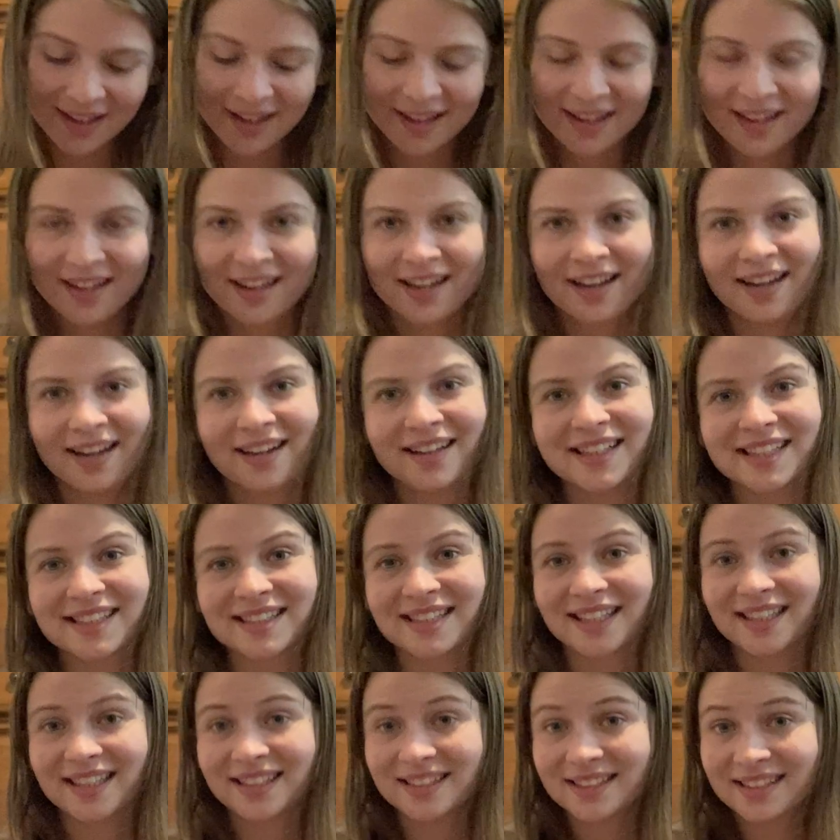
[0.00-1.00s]
And he
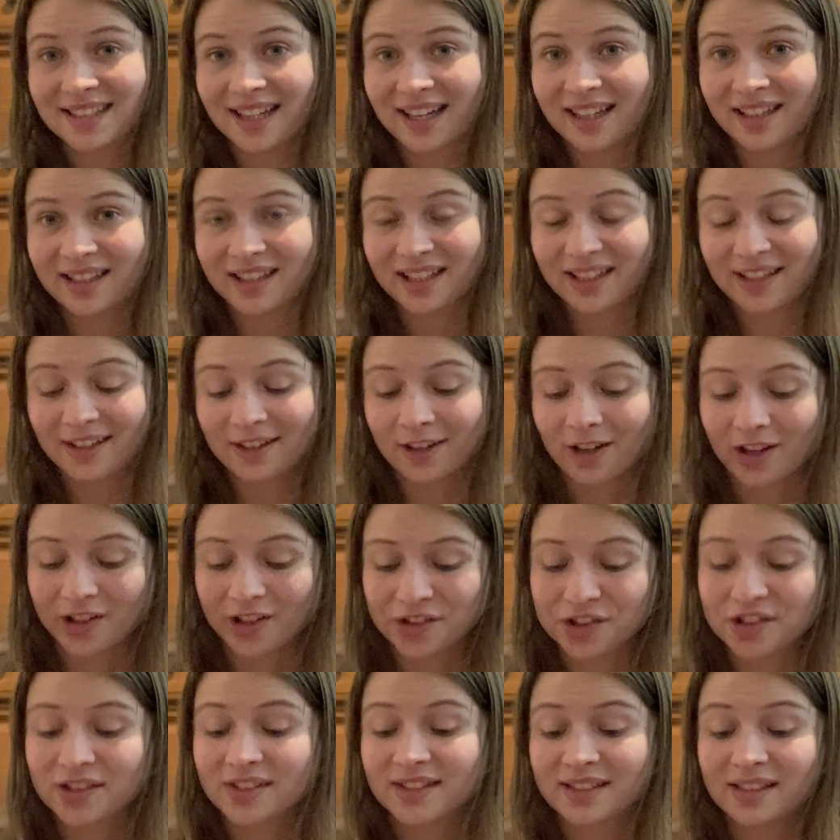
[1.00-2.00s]
says that the
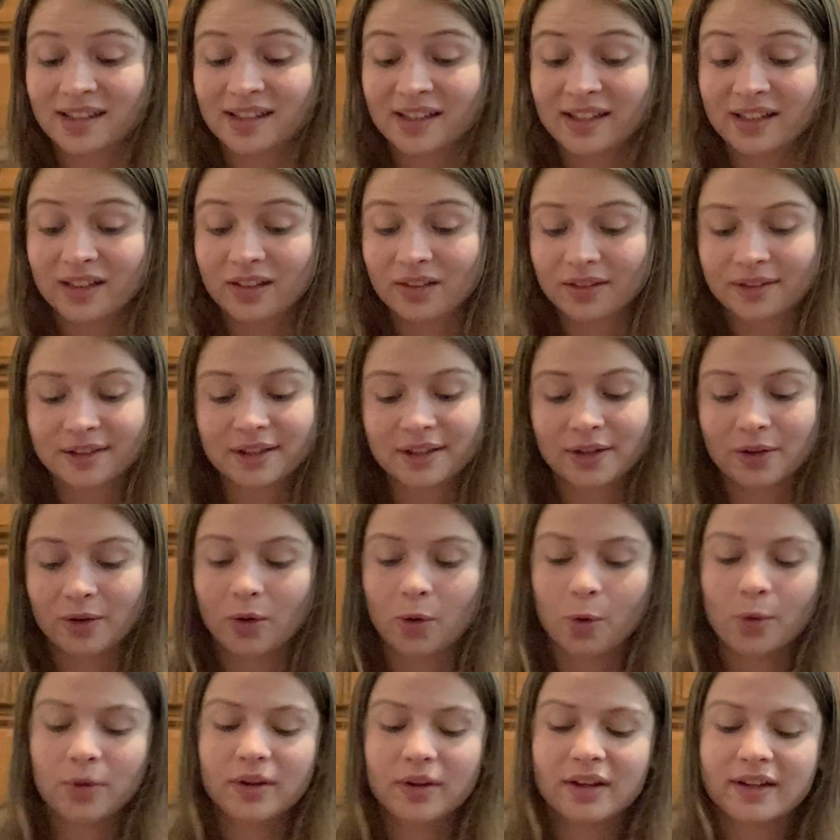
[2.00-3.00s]
Hodges side can
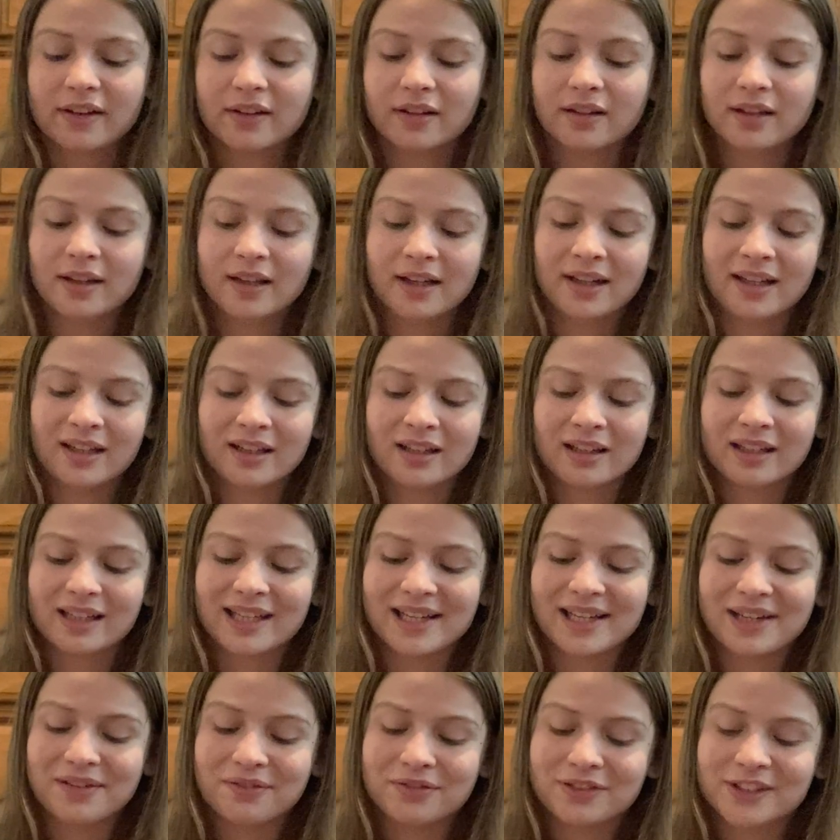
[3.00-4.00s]
only
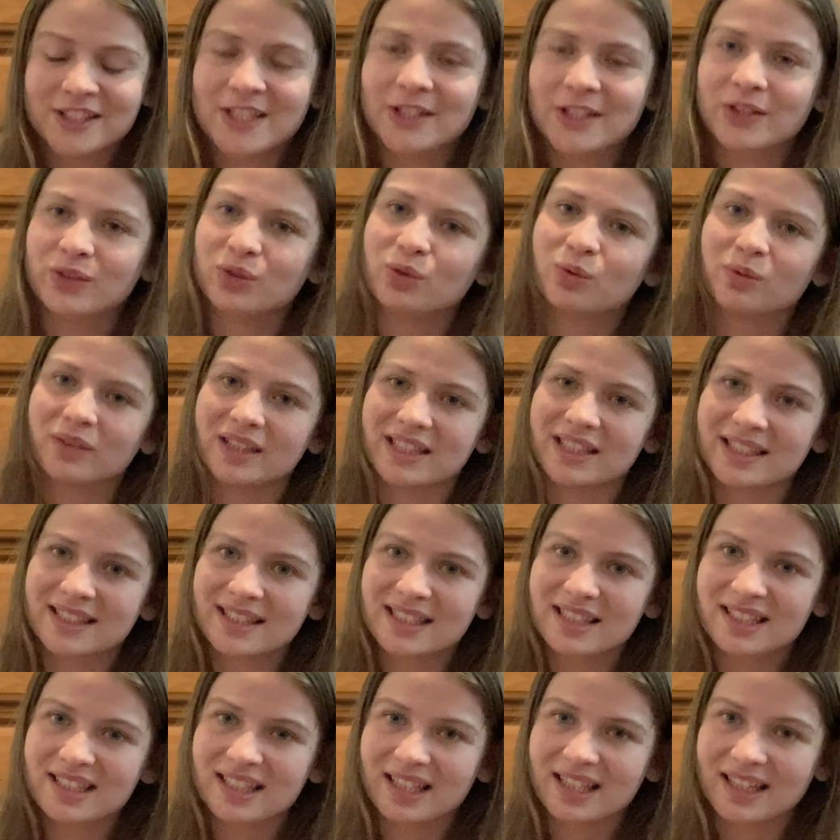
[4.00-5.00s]
give 2
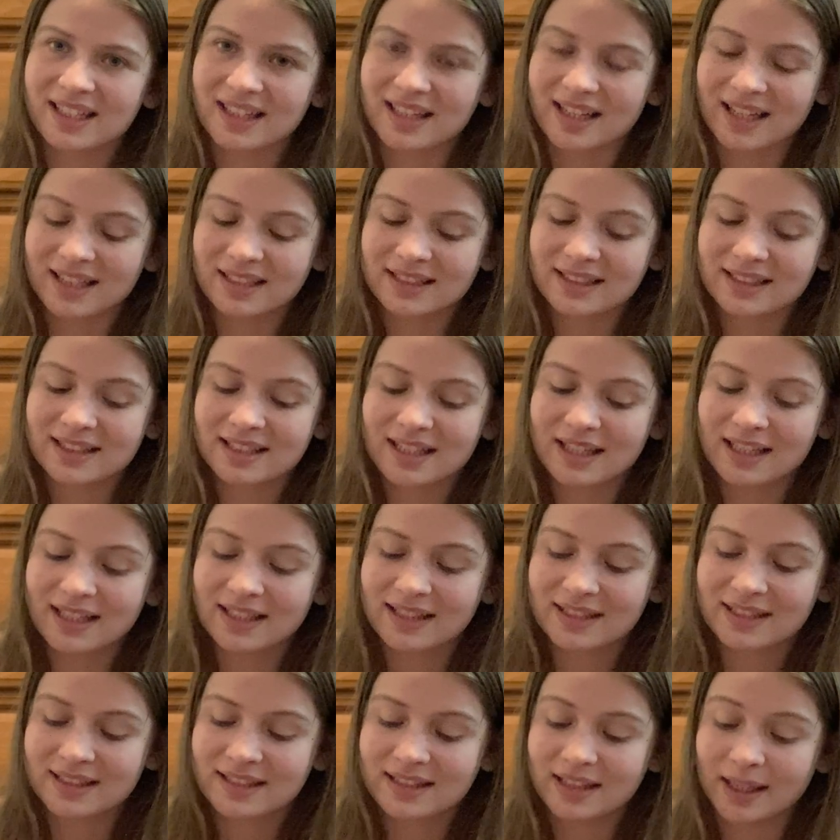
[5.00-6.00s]
reasons against
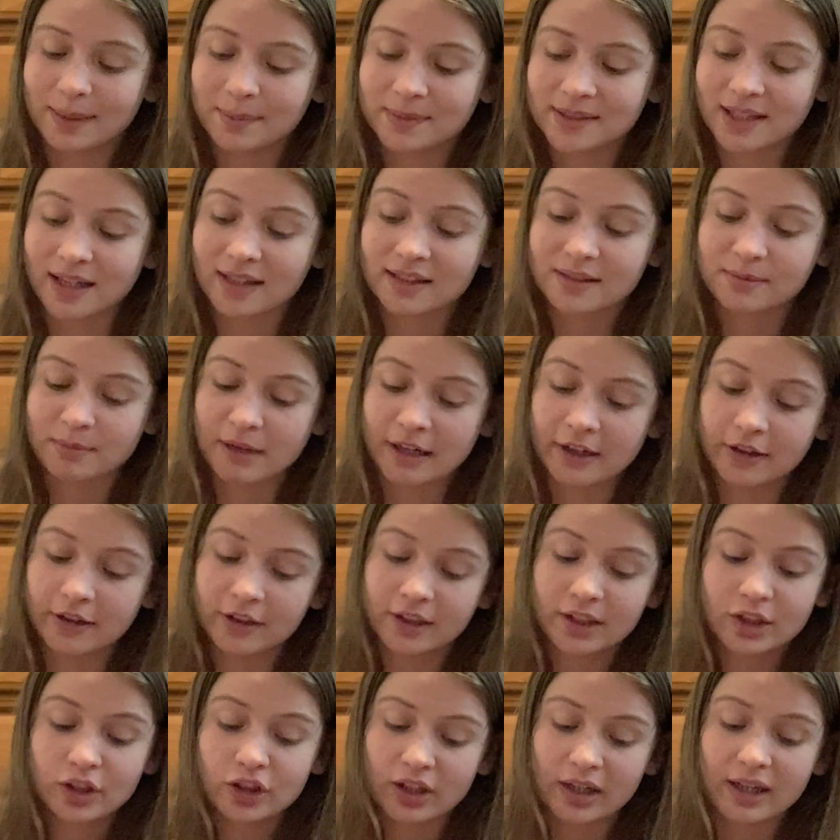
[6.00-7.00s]
same-sex
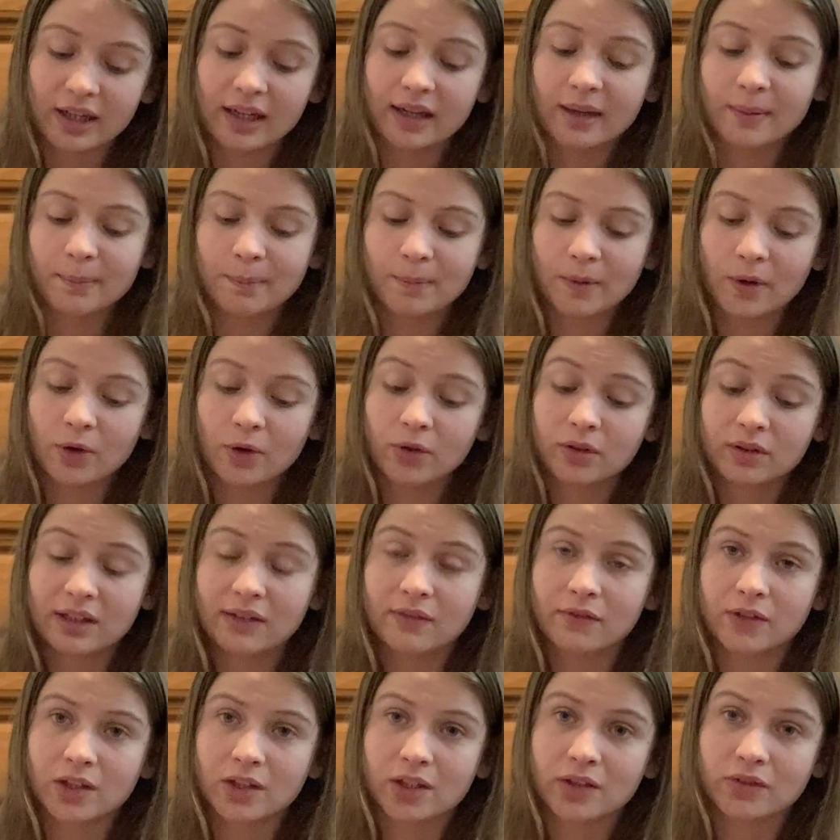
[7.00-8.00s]
marriage, and both
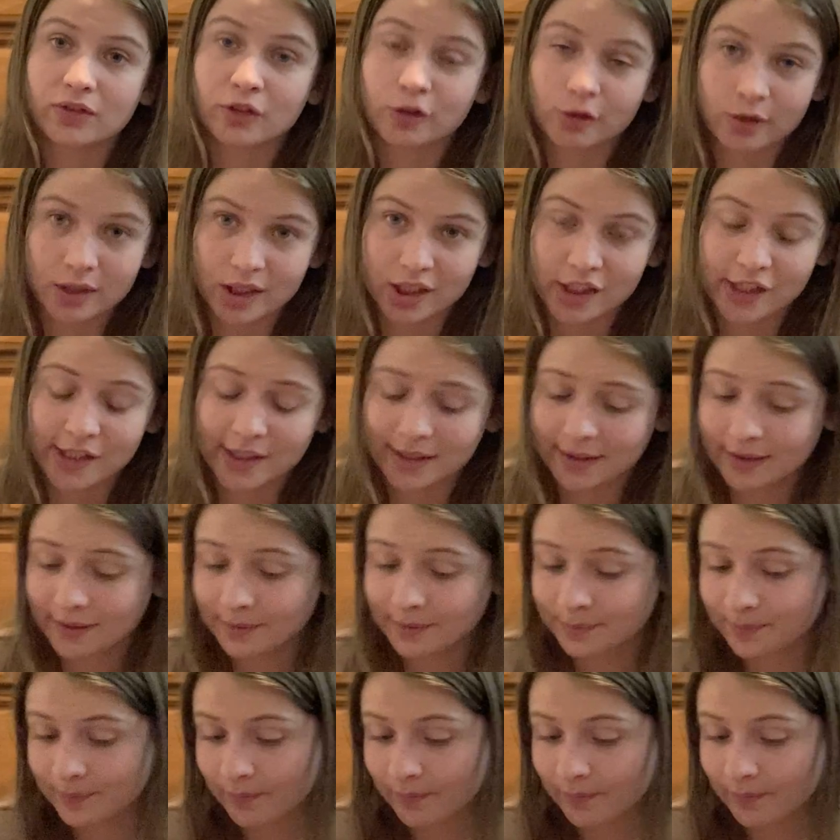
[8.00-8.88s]
involve tradition.